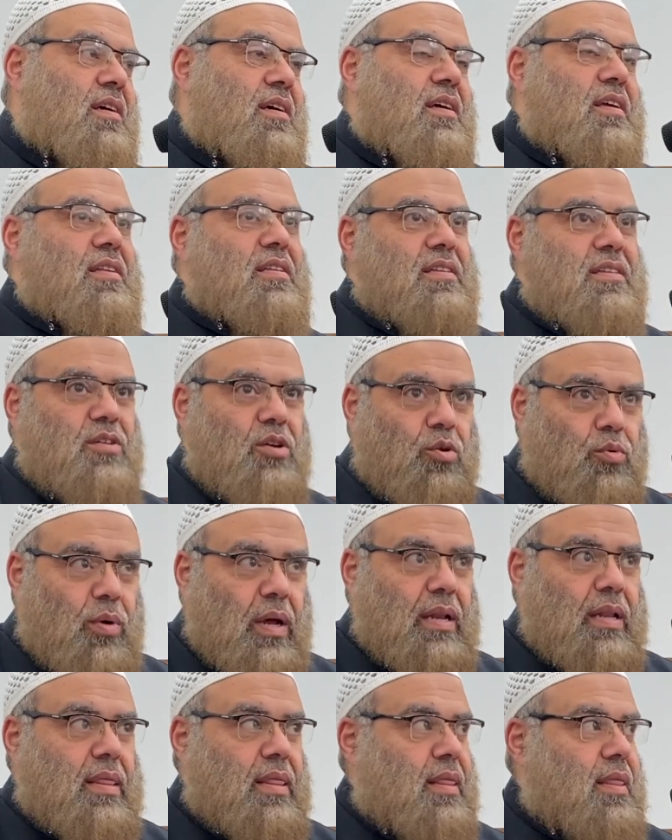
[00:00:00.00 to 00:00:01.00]
In your
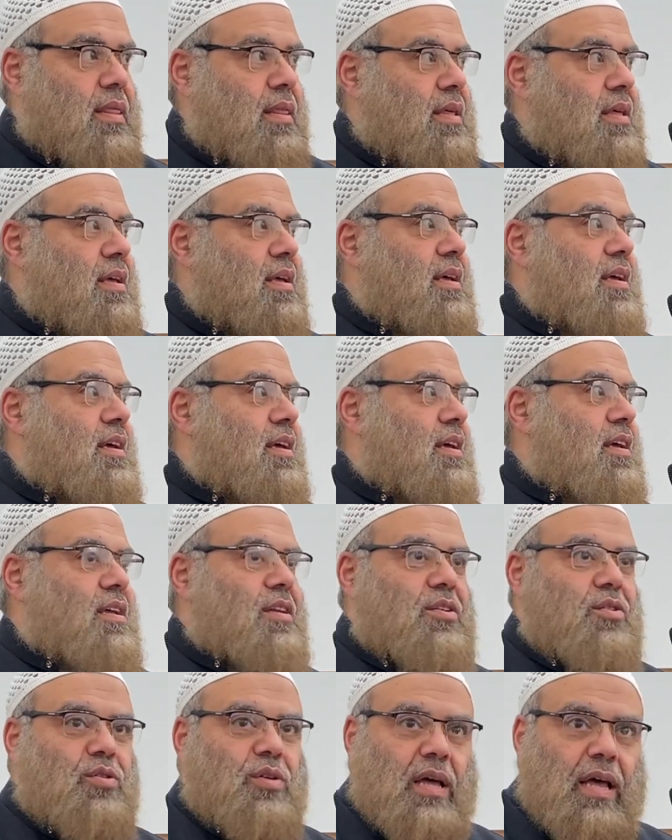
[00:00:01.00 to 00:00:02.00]
wealth,
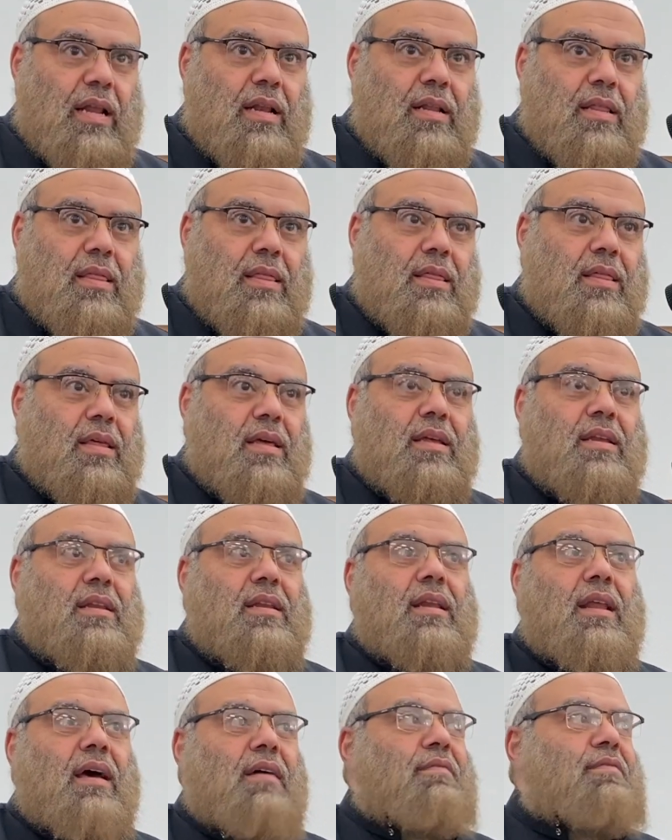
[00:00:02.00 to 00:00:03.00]
in your health,
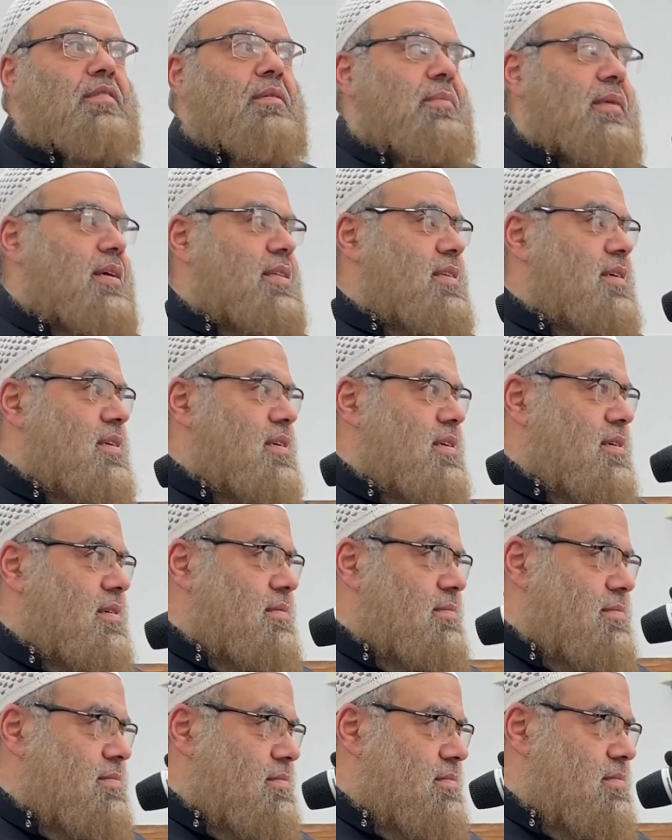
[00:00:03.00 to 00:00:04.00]
in every matter.
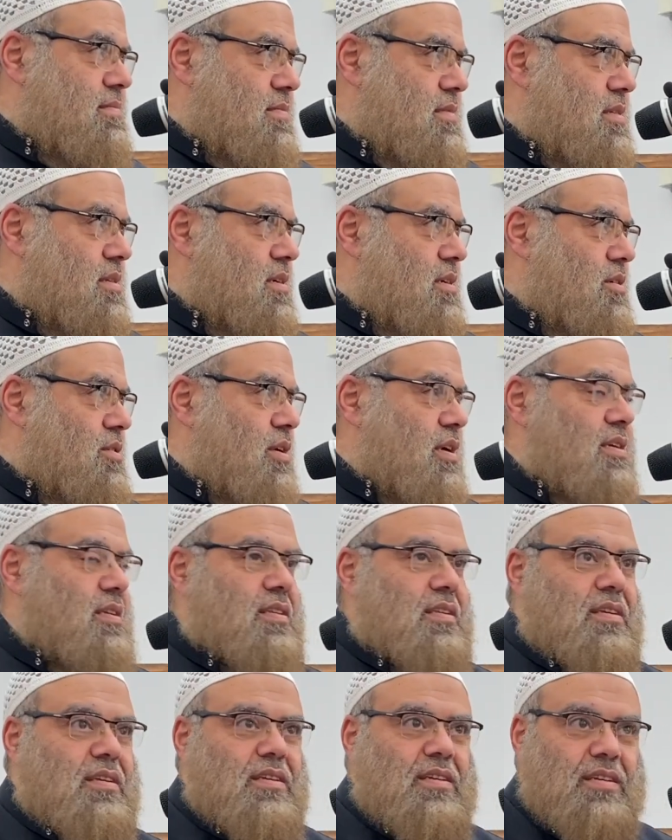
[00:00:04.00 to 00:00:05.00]
Right?
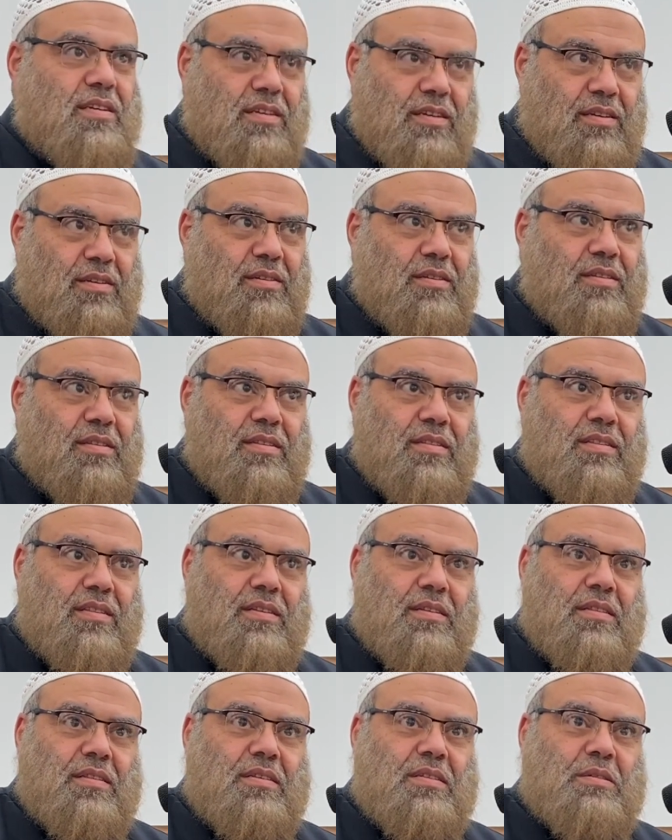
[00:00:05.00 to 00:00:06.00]

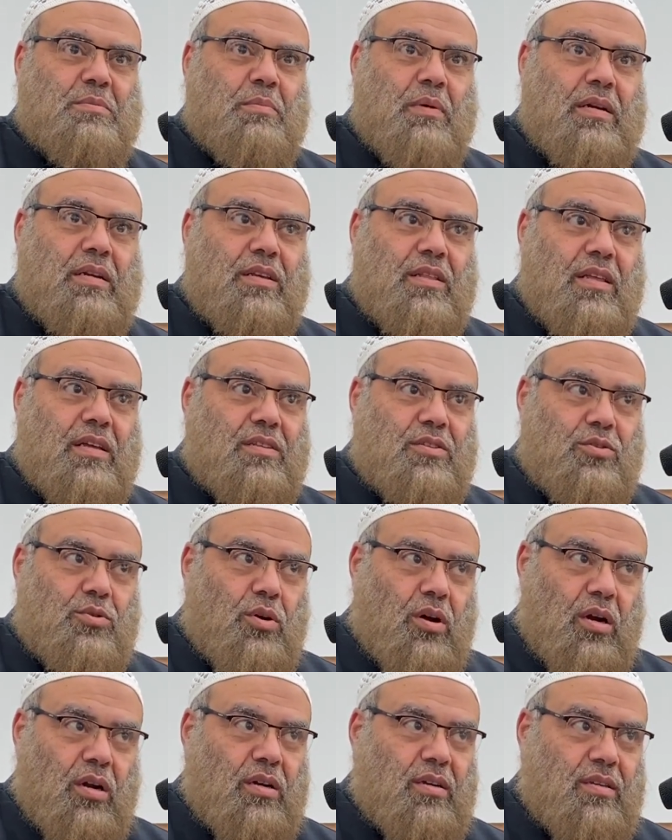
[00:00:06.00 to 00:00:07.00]
This money that
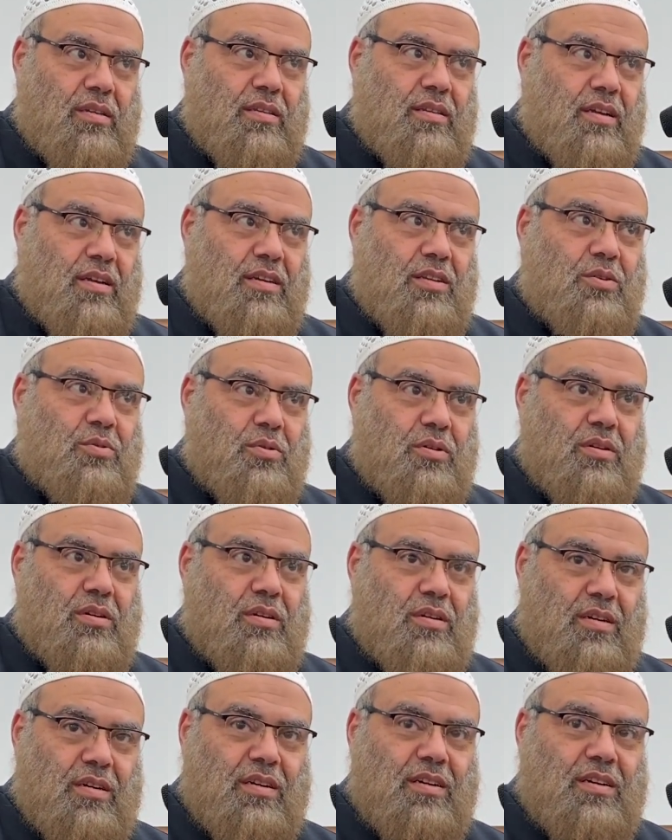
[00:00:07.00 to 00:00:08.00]
you earned and you
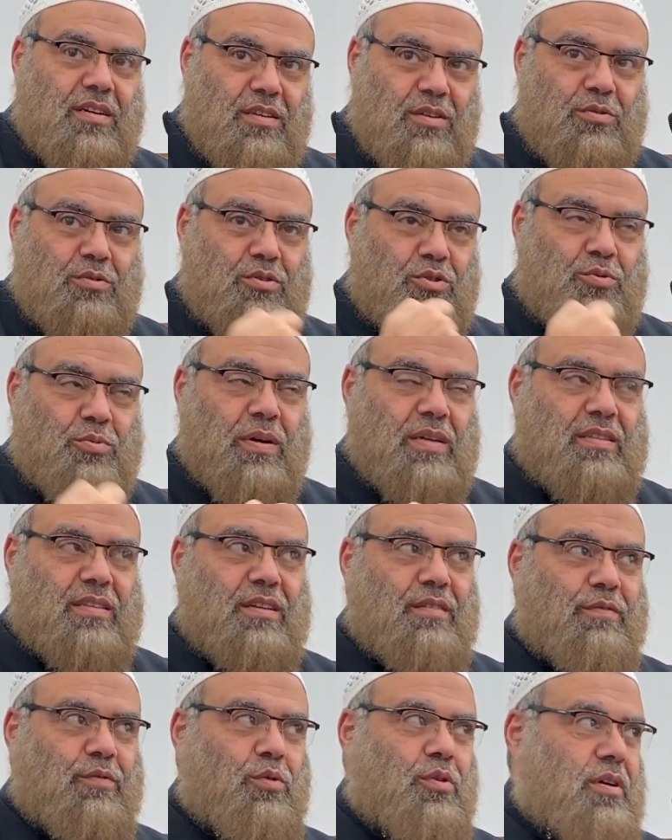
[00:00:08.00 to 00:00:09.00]
were
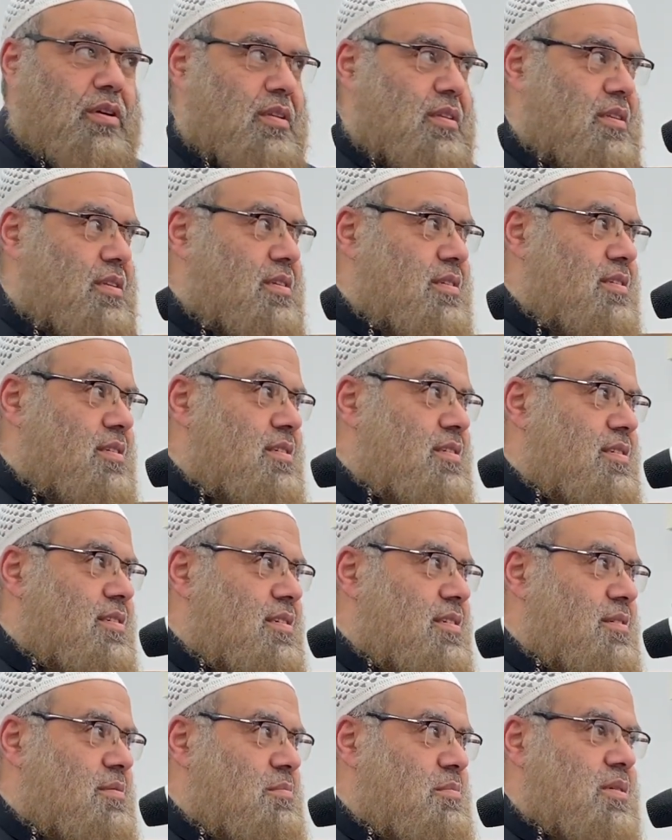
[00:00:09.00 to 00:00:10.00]
sweated for it.
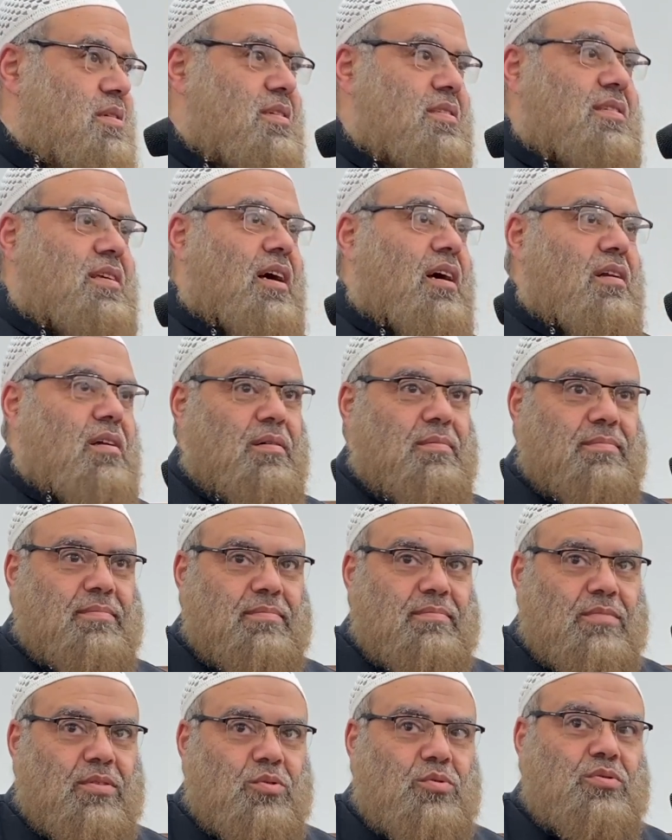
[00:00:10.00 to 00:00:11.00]
But it's
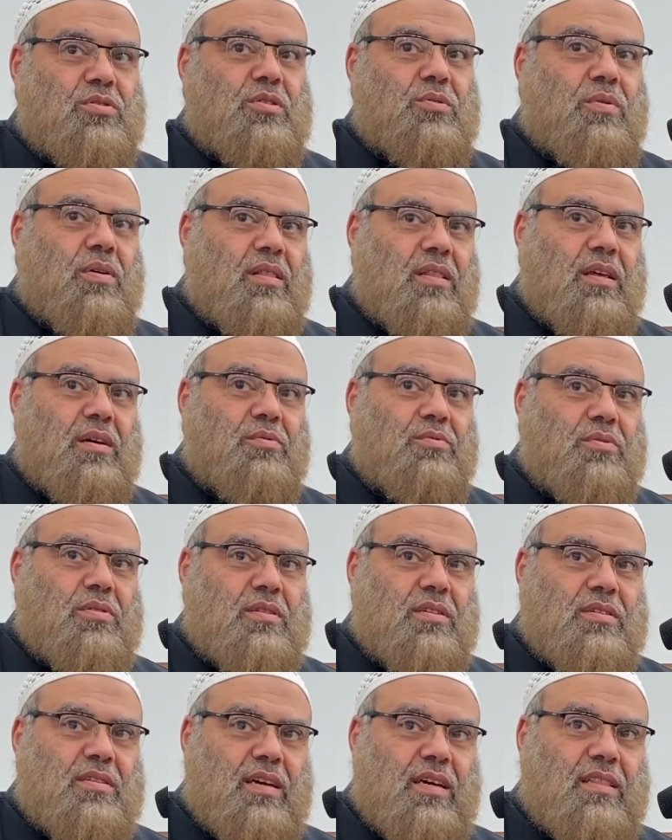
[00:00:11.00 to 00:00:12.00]
haram. Who's the one that
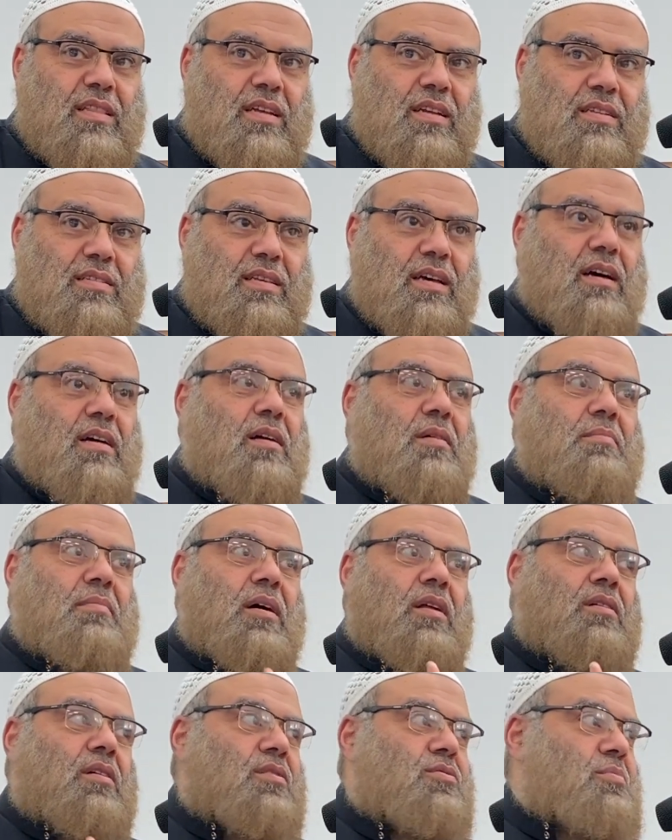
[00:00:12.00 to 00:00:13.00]
would decide that it's haram?
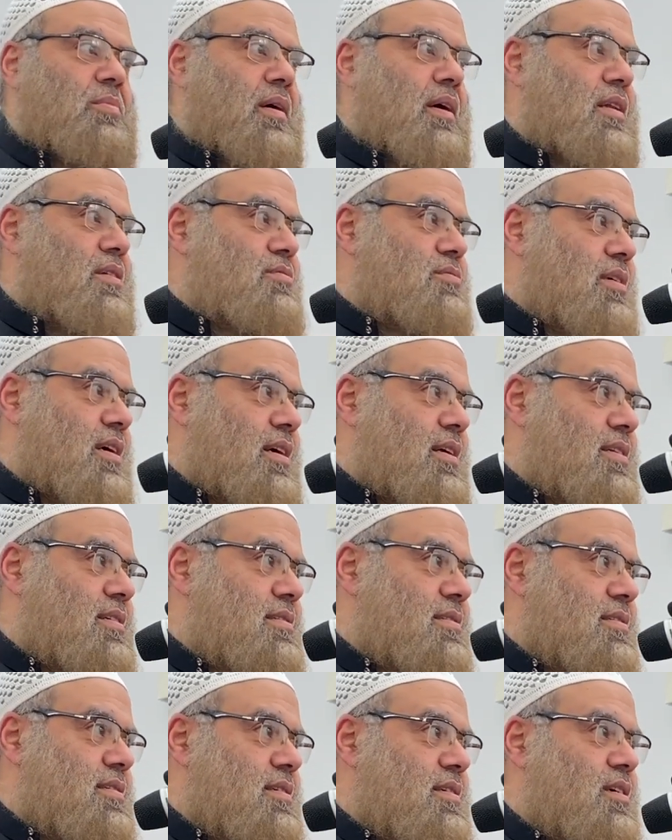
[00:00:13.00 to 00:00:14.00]
Allah subhanahu wa ta'ala.
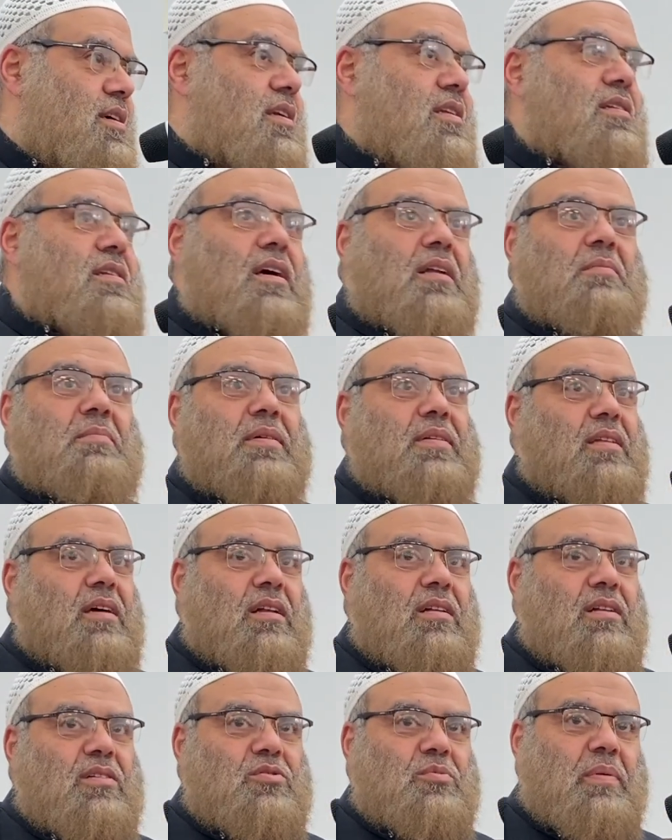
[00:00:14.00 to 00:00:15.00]
None but
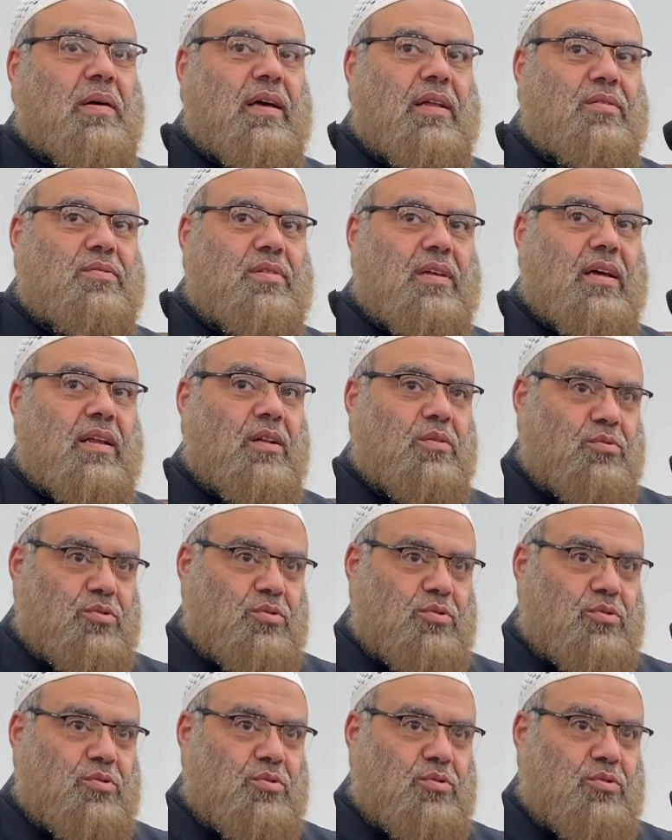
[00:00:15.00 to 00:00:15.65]
Allah subhanahu wa ta'ala.